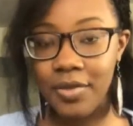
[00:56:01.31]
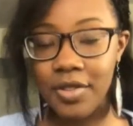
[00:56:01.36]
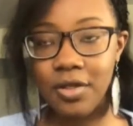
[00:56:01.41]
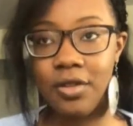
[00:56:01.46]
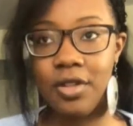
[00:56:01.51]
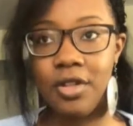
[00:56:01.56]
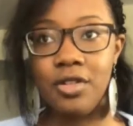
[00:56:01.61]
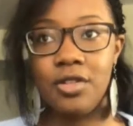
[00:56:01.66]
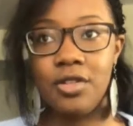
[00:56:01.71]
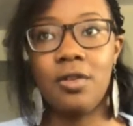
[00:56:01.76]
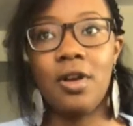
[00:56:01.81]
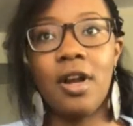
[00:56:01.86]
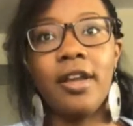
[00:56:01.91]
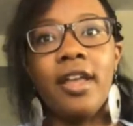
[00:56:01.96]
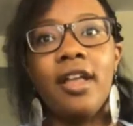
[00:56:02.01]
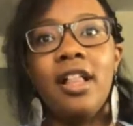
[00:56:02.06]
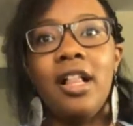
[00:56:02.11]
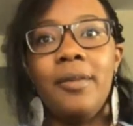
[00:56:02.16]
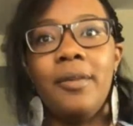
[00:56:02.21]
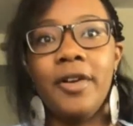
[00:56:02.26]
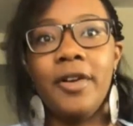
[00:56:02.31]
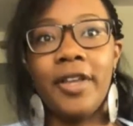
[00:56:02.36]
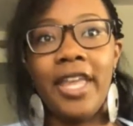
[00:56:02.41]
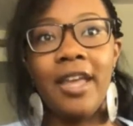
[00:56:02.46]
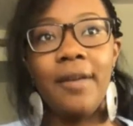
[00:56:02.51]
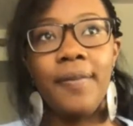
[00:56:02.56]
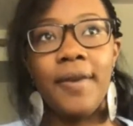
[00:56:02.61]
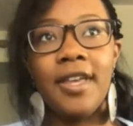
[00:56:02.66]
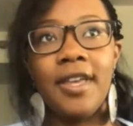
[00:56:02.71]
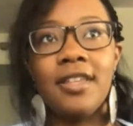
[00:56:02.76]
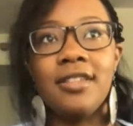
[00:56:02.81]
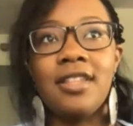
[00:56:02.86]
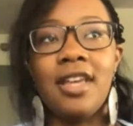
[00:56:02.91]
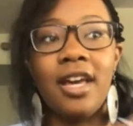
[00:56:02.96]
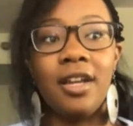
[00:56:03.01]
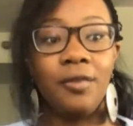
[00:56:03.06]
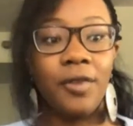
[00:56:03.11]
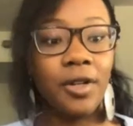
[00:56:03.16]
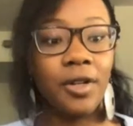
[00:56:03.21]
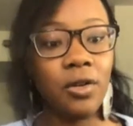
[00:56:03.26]
So there's a rocket club on campus
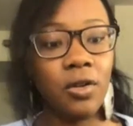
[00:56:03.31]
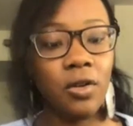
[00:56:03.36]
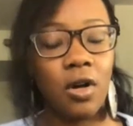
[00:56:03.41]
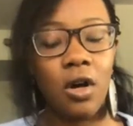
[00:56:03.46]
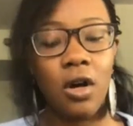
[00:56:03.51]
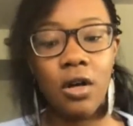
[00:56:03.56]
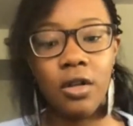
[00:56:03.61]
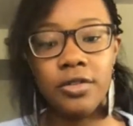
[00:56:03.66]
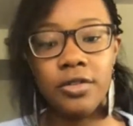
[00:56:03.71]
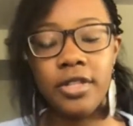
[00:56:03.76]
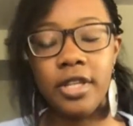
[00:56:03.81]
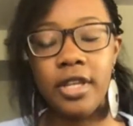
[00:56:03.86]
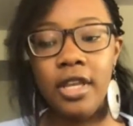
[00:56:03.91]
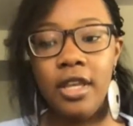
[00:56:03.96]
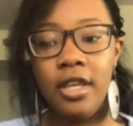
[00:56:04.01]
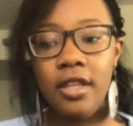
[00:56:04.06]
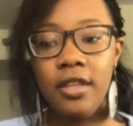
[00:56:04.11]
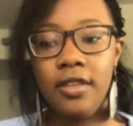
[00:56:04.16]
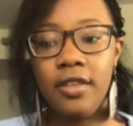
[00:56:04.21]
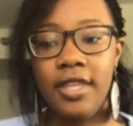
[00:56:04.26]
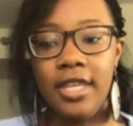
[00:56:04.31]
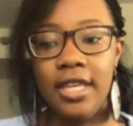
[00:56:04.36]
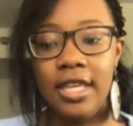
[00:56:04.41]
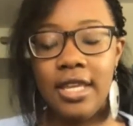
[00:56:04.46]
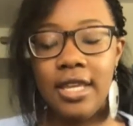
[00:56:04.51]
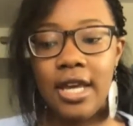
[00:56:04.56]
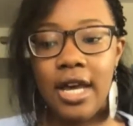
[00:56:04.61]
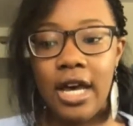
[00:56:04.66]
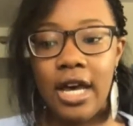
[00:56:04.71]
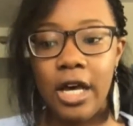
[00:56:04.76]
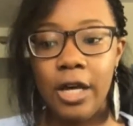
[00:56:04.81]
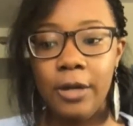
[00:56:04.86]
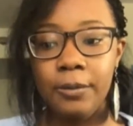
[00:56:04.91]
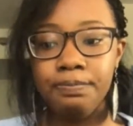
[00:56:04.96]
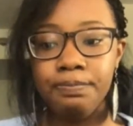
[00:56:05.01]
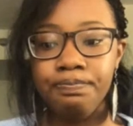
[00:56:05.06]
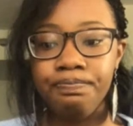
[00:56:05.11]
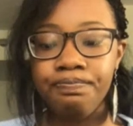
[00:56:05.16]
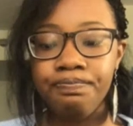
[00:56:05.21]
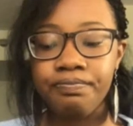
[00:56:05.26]
at Riddle called the,
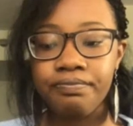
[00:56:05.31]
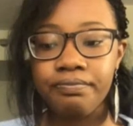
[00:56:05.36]
I